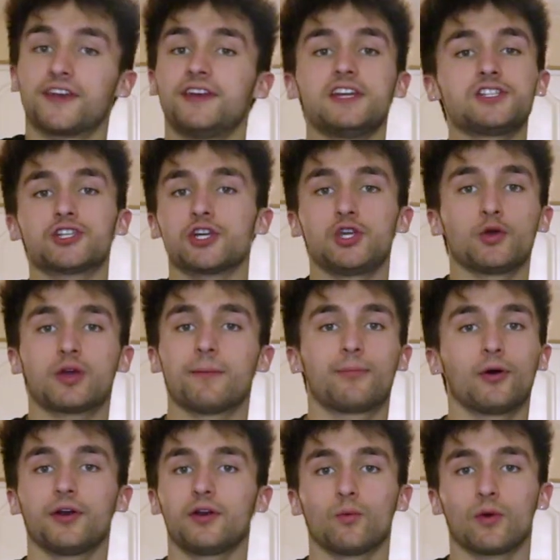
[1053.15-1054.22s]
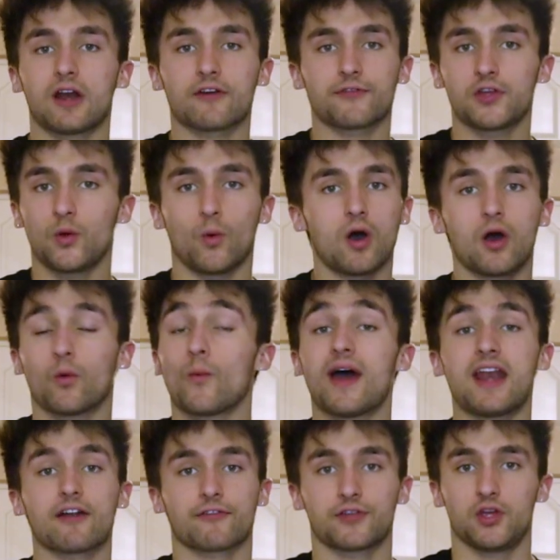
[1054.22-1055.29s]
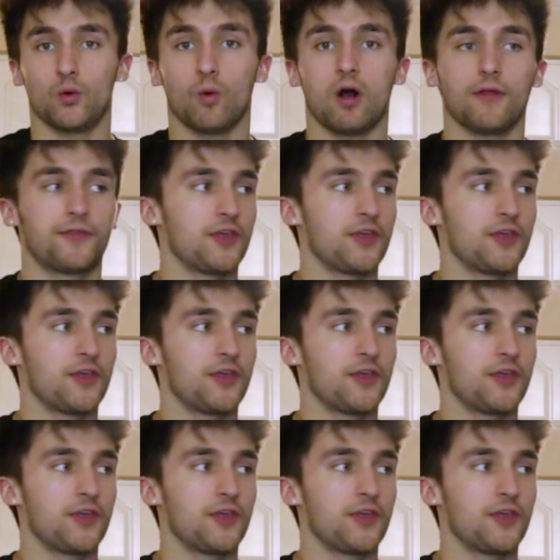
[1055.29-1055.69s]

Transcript: the Ninja, you can put in whatever you want, whenever you want.